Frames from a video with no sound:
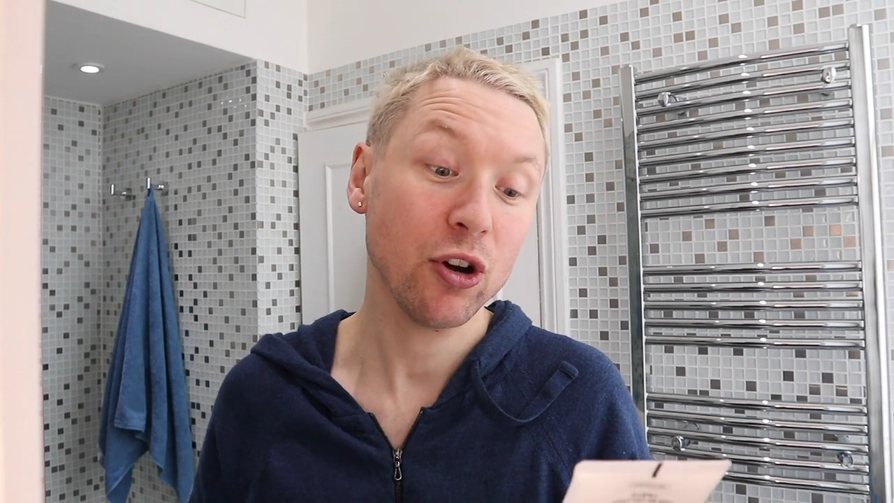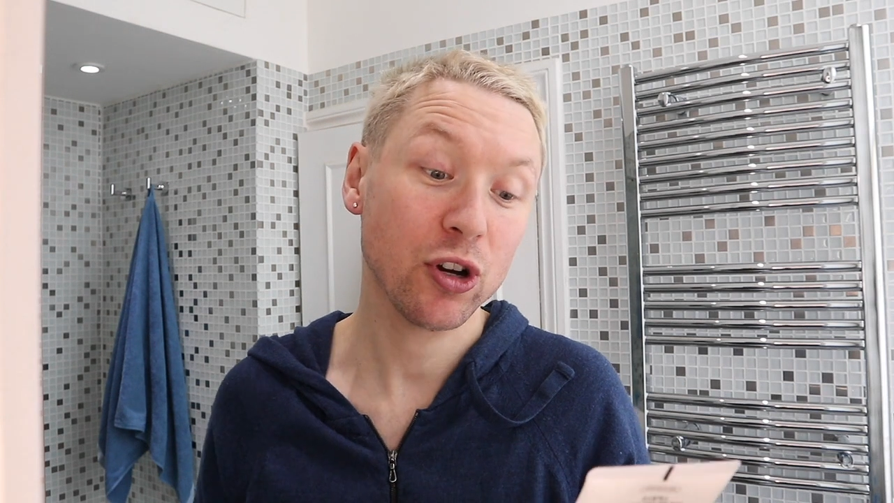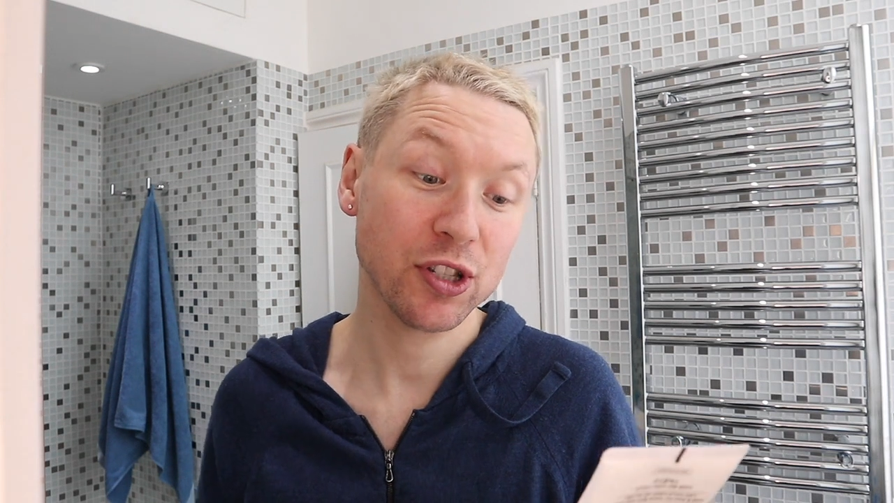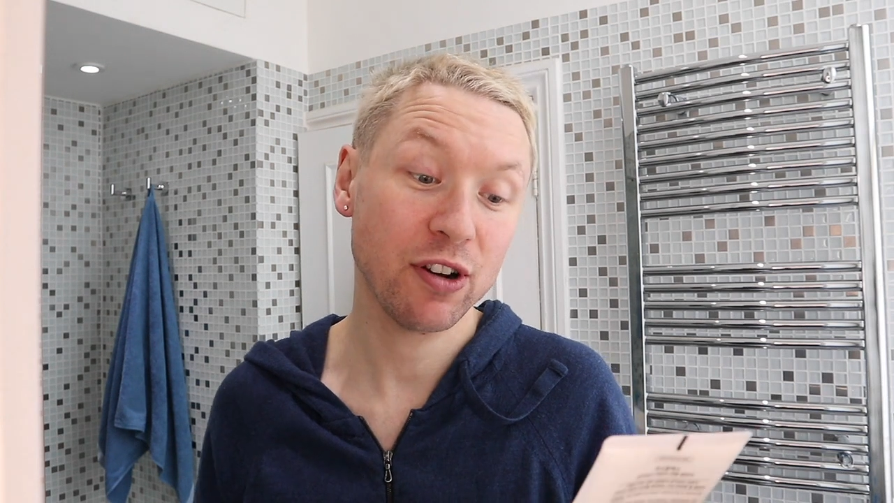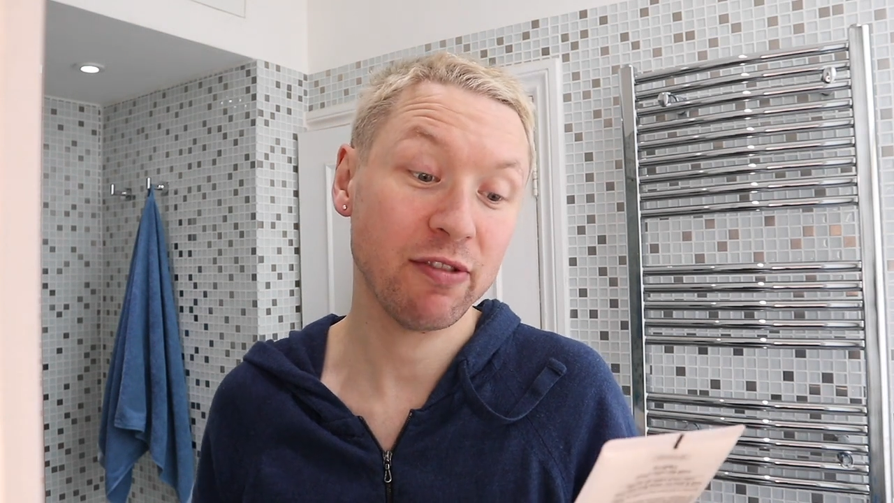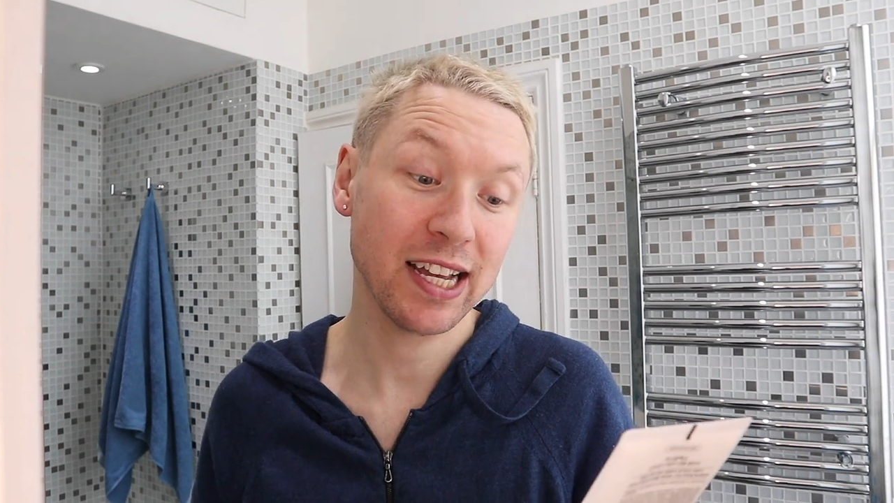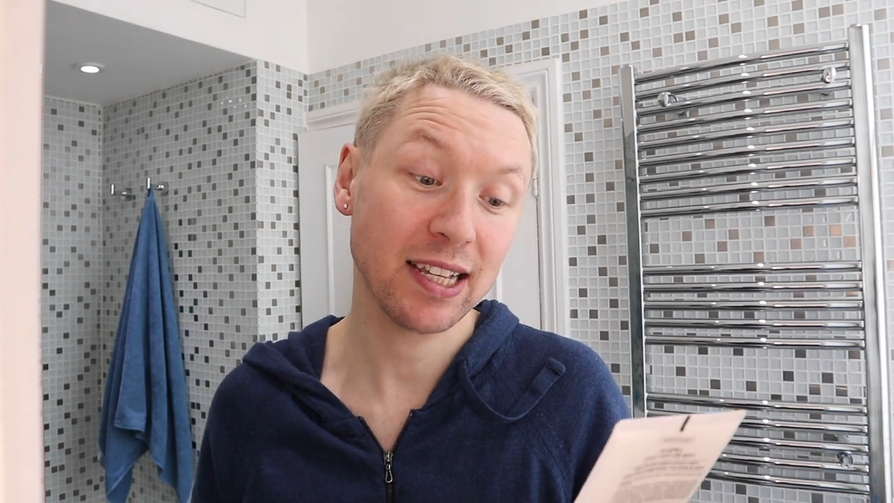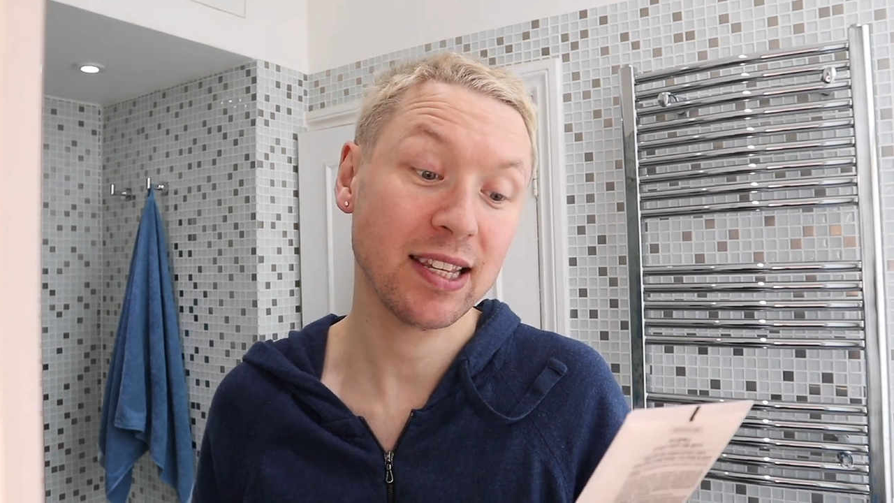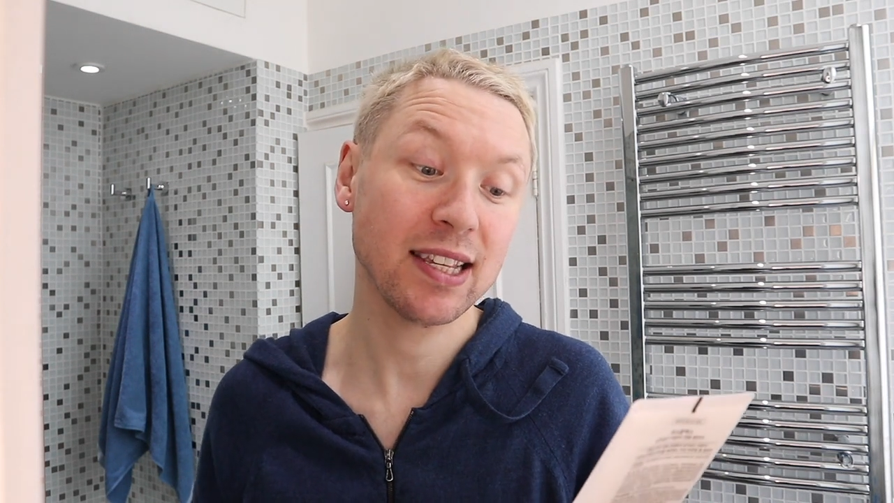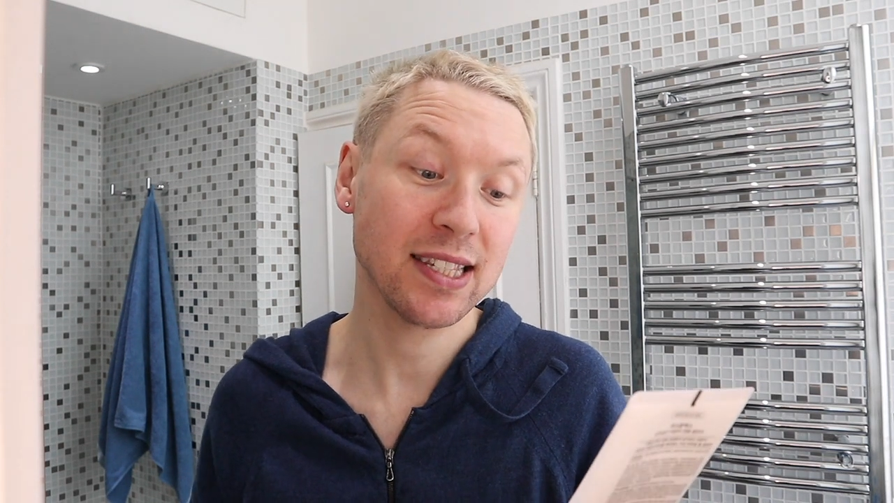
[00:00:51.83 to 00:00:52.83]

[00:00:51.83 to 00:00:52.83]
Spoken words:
COSRX